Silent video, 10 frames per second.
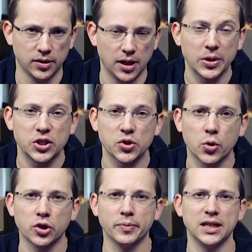Now, what's a
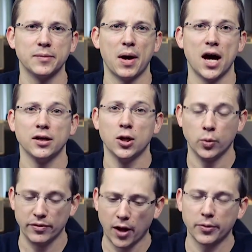social media bot?
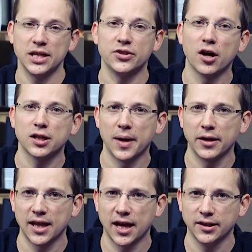We've already talked
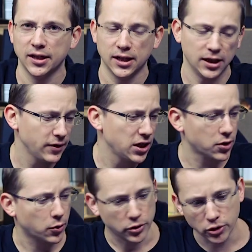about that in a video.